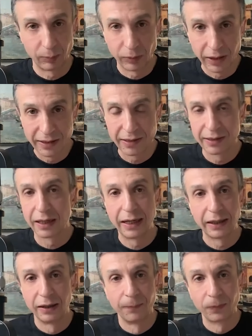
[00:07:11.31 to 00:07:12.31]
Places
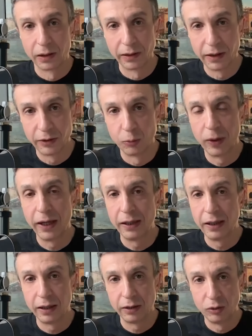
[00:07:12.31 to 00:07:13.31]
like
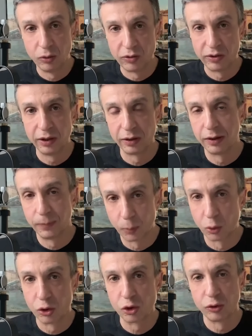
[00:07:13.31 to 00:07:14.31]
Lithuania, New Zealand,
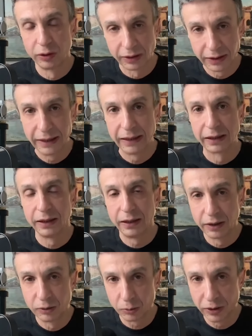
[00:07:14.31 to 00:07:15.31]
Portugal, Italy,
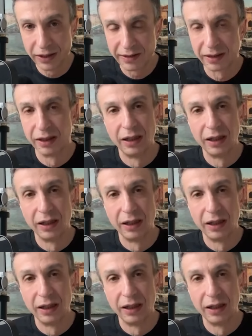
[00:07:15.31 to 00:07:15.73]
Greece.